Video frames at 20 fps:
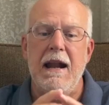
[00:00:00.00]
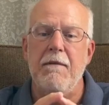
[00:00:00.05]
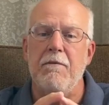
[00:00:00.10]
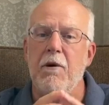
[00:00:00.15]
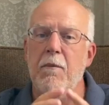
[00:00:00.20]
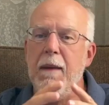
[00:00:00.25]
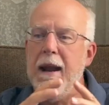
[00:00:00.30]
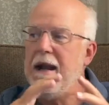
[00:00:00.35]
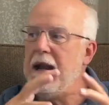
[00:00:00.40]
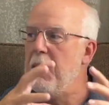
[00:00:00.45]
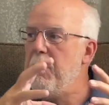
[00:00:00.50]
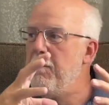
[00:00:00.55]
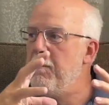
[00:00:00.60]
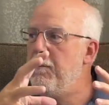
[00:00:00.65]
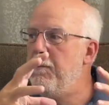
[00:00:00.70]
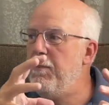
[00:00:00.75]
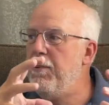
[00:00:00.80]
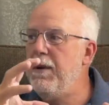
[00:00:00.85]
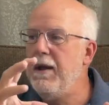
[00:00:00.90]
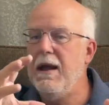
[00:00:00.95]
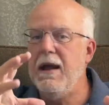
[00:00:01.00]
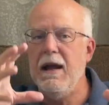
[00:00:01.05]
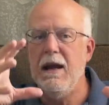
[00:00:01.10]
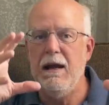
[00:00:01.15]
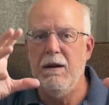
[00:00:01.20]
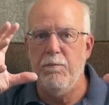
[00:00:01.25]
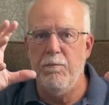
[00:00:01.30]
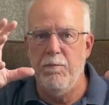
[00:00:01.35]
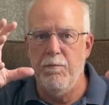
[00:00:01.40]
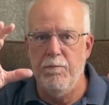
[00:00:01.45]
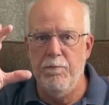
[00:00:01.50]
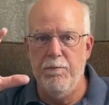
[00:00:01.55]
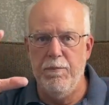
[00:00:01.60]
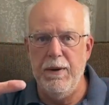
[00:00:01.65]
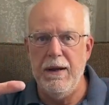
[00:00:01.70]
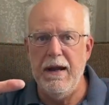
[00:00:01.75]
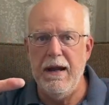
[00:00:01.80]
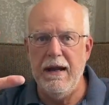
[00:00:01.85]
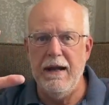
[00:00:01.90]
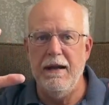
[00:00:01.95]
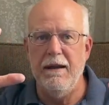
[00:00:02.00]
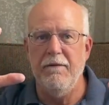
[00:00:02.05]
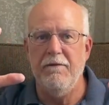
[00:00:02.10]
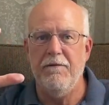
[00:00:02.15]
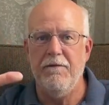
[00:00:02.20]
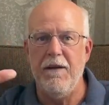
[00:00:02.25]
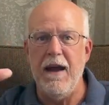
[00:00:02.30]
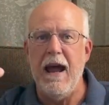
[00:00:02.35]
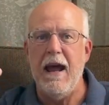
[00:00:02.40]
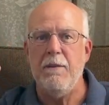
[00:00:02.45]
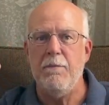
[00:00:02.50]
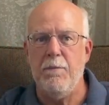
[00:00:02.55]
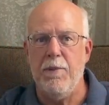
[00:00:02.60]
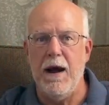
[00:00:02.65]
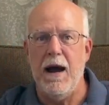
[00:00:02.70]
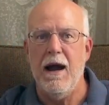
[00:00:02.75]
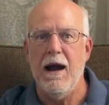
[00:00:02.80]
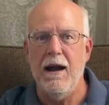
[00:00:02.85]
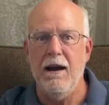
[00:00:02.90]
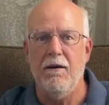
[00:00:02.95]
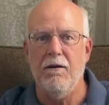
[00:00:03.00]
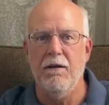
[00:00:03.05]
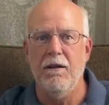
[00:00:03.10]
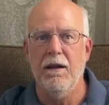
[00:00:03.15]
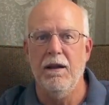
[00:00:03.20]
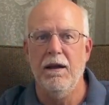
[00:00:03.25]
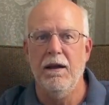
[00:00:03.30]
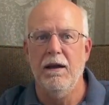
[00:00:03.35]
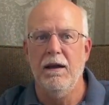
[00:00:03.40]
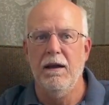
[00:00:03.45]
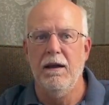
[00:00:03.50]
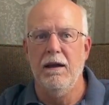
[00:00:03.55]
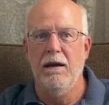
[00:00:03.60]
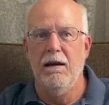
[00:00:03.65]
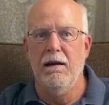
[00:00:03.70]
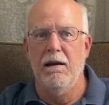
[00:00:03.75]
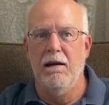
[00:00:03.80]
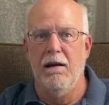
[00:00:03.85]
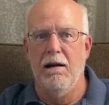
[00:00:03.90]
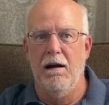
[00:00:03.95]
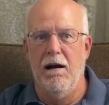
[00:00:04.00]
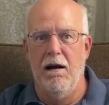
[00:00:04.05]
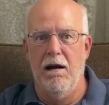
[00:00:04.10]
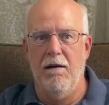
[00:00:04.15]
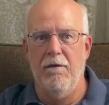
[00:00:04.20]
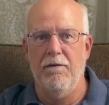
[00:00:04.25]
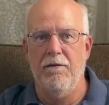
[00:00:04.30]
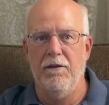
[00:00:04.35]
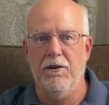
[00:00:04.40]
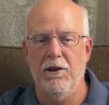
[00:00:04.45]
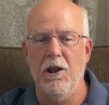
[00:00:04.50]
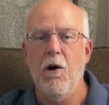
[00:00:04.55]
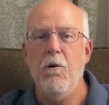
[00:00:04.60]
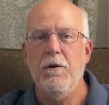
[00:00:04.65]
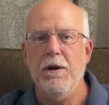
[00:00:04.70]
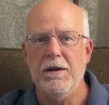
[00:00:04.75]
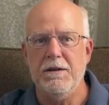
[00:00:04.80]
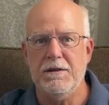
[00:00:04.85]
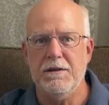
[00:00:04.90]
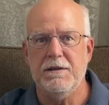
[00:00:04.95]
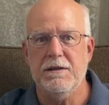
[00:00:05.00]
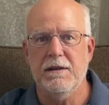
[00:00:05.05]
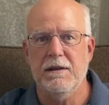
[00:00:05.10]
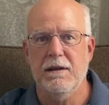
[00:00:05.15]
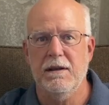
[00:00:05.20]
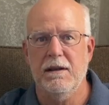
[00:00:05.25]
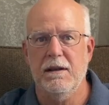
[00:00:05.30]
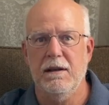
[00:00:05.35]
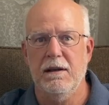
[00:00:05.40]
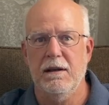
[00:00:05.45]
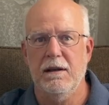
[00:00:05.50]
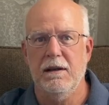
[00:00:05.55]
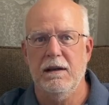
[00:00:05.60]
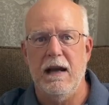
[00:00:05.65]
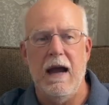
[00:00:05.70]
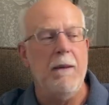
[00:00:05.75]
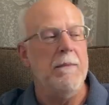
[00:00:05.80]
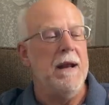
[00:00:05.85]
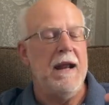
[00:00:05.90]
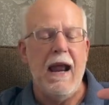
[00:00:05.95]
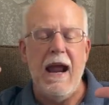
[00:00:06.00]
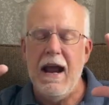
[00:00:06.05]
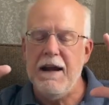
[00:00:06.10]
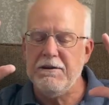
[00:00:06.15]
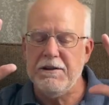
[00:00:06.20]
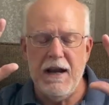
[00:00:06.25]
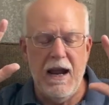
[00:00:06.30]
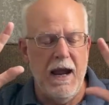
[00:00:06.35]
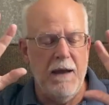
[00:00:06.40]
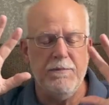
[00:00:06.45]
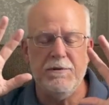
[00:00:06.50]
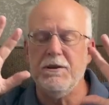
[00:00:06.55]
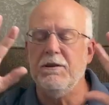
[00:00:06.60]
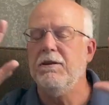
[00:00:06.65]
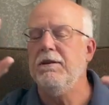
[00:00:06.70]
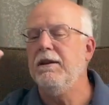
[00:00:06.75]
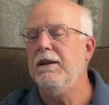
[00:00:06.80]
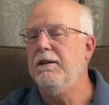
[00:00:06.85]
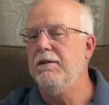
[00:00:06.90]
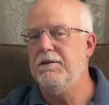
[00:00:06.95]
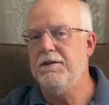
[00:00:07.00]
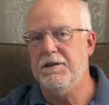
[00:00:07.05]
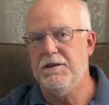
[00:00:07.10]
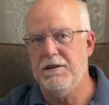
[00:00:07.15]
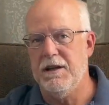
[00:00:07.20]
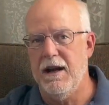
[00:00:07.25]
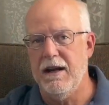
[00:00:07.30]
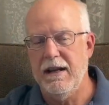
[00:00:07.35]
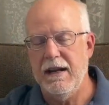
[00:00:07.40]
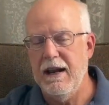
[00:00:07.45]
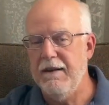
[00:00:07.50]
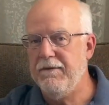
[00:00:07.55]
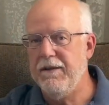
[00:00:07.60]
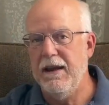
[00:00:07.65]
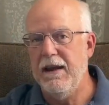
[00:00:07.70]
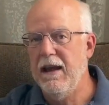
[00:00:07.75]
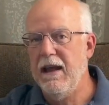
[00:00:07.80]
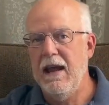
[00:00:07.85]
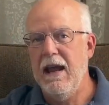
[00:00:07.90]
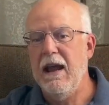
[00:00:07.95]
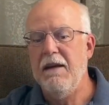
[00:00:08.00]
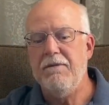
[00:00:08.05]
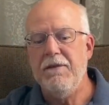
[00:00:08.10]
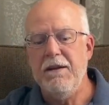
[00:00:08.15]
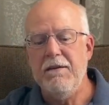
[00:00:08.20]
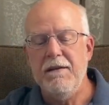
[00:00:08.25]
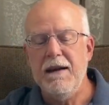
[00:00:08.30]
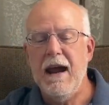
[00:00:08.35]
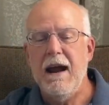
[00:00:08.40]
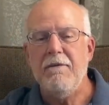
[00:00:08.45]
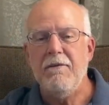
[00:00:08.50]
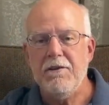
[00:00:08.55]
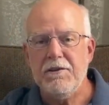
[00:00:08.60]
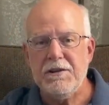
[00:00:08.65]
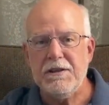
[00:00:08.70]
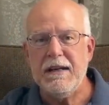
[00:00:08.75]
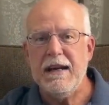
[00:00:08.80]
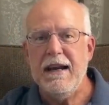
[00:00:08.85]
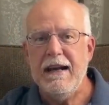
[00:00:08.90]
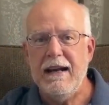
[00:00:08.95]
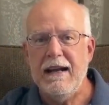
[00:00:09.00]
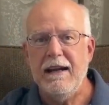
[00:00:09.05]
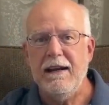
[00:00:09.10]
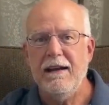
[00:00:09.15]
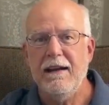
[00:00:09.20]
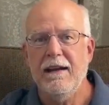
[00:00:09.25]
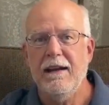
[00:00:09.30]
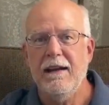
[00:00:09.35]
will make a big fat pile of lotus. I mean, absolutely looks stunning. If you've never seen it,